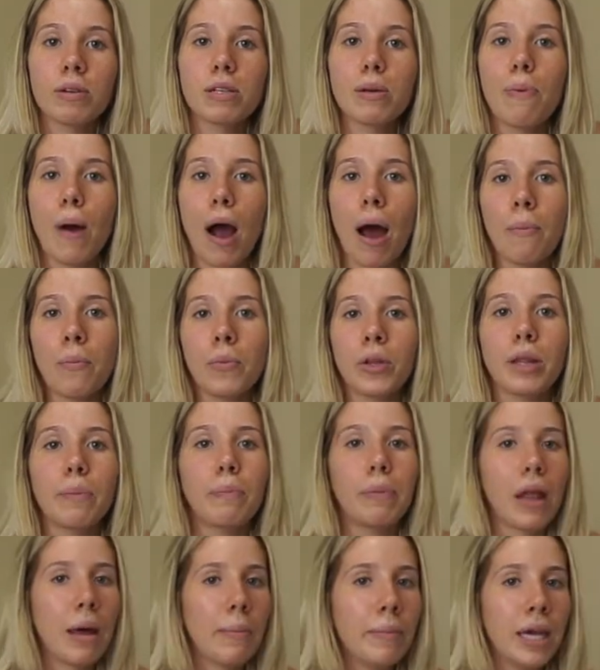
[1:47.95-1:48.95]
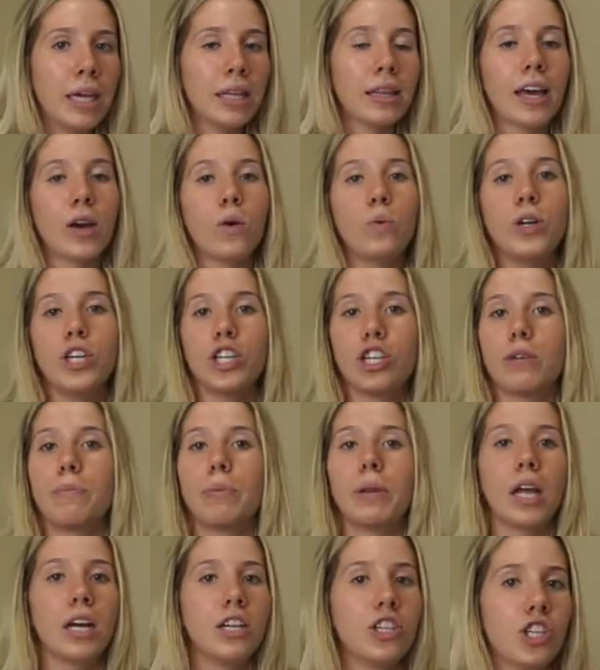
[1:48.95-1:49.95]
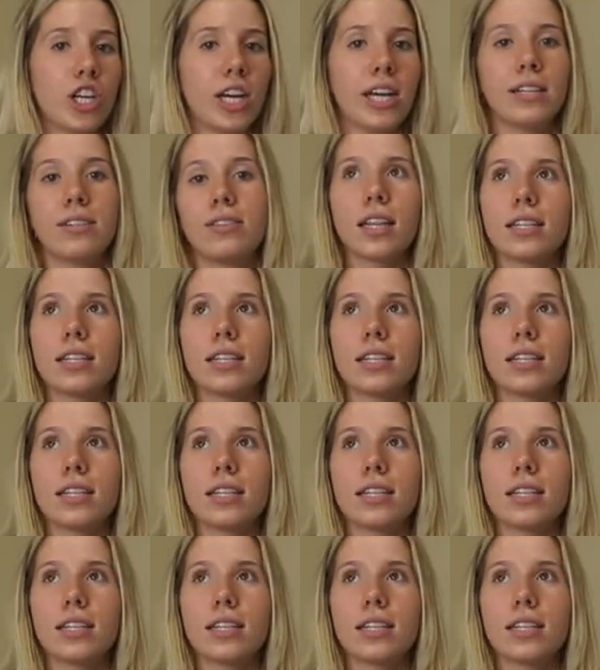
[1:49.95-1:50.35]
a problem with the plumbing, like we should plunge it,